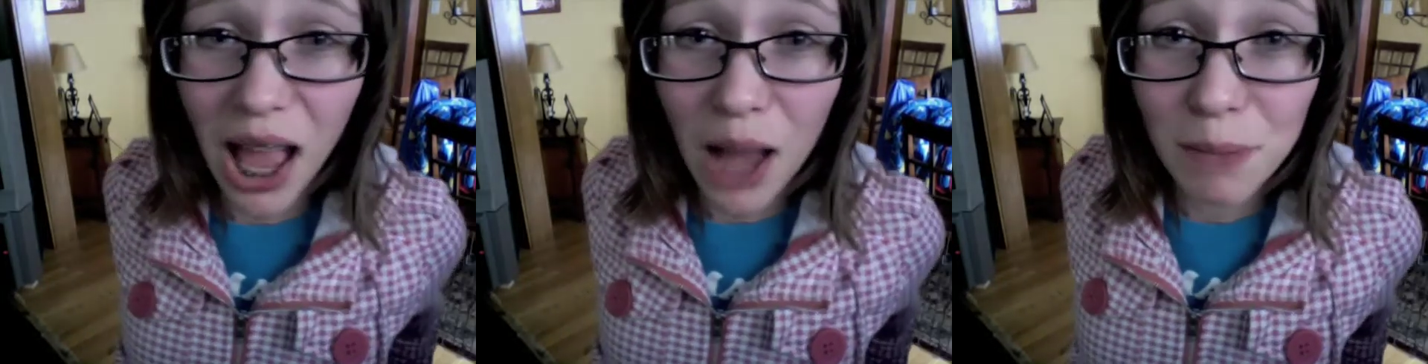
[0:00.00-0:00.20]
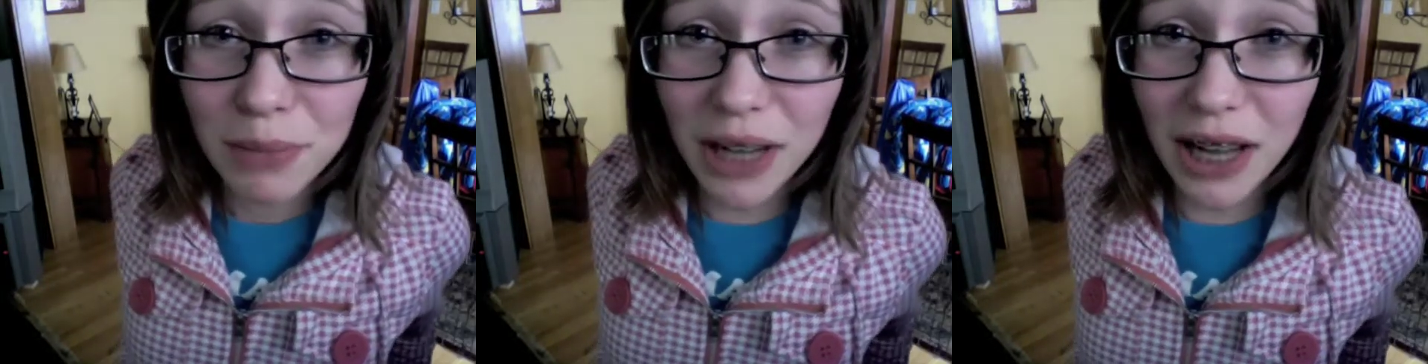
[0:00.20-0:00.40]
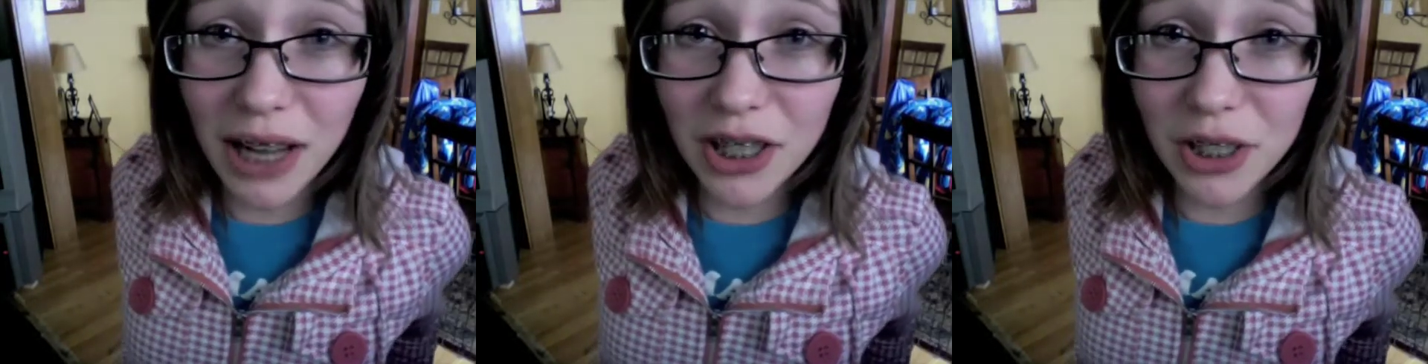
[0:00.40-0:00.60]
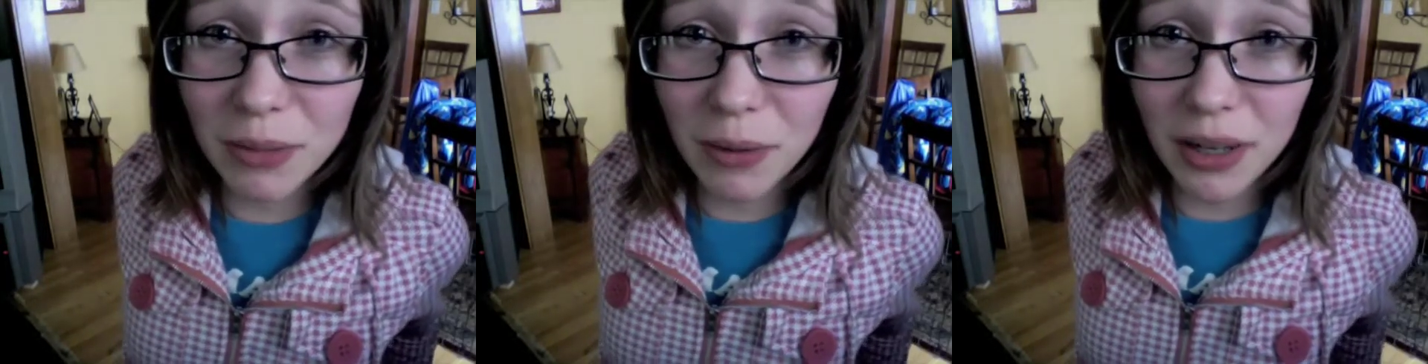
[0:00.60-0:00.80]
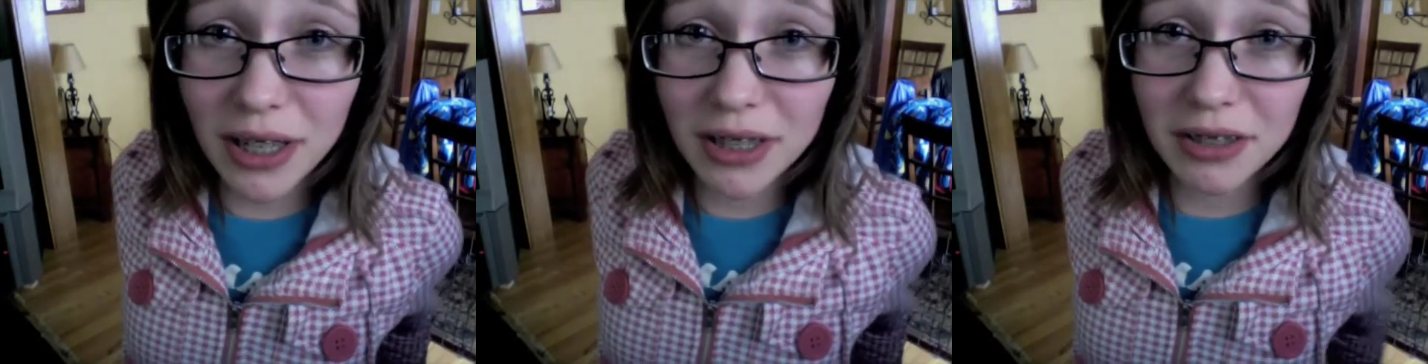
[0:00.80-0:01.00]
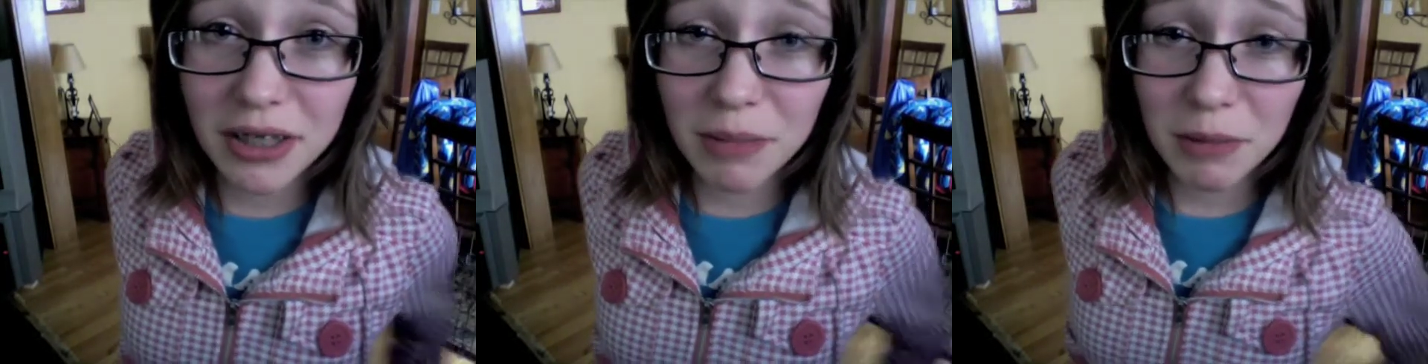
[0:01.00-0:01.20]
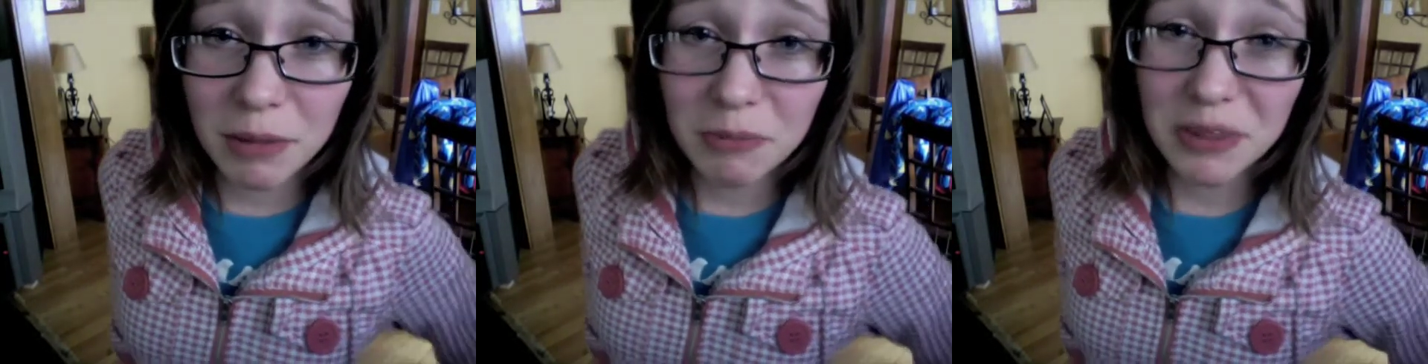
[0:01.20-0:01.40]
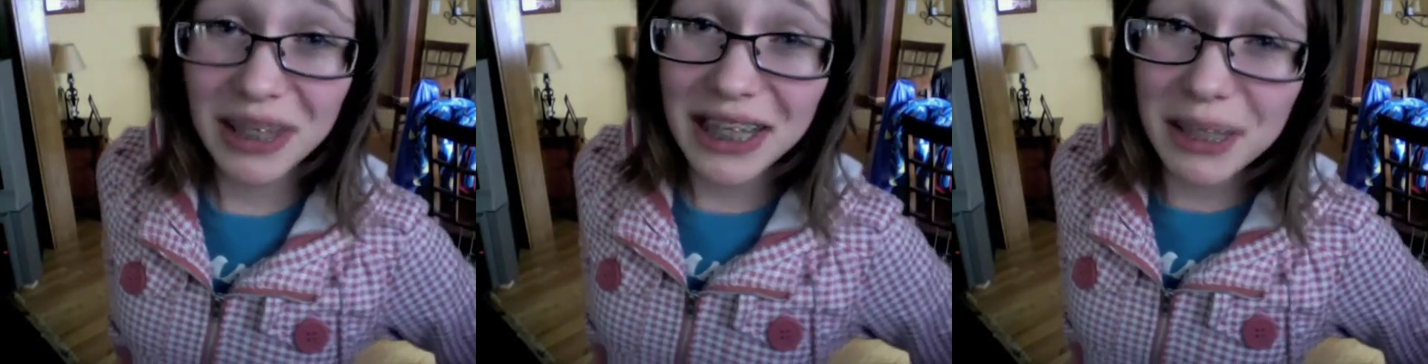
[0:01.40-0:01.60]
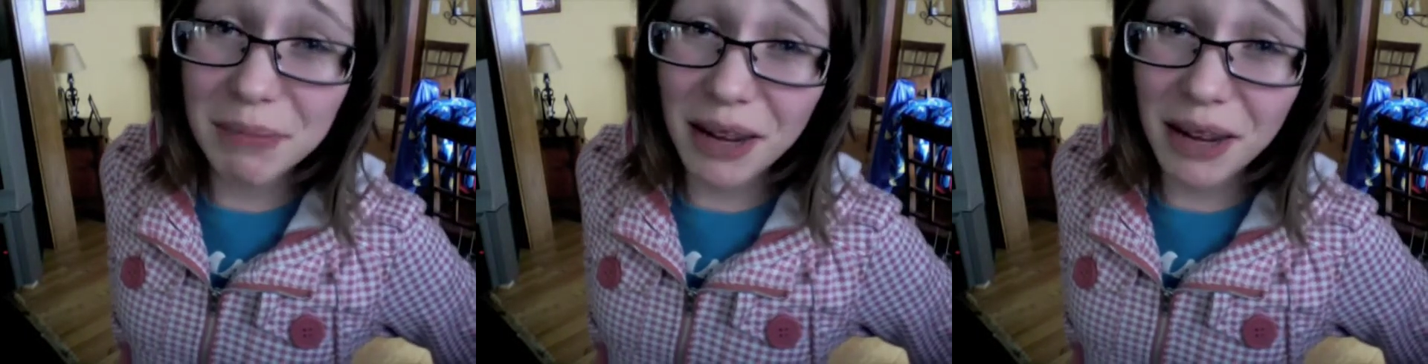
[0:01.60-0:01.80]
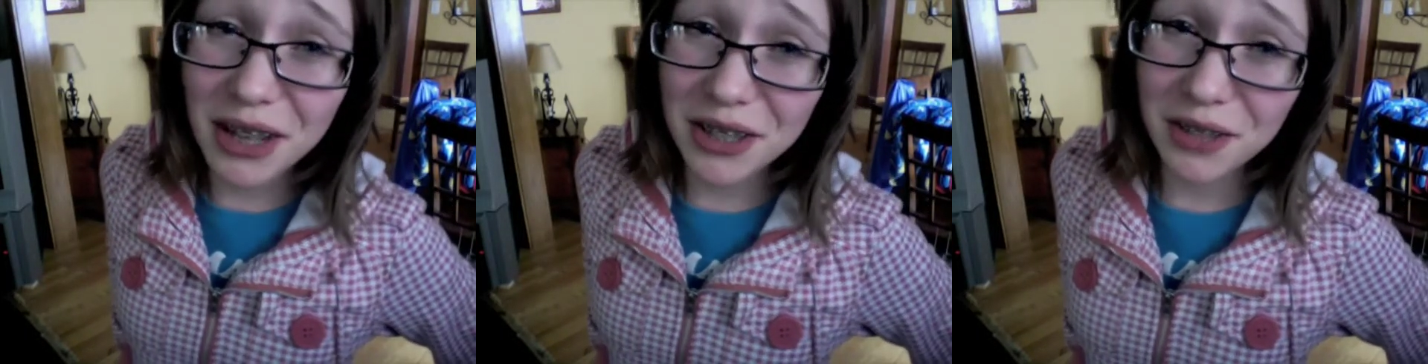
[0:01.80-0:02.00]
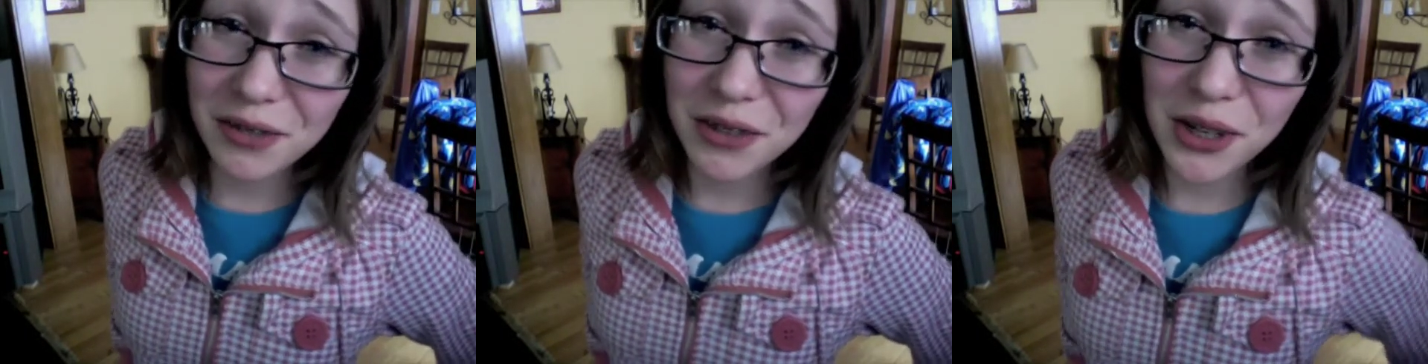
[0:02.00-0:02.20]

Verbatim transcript: But I just want to do something really special for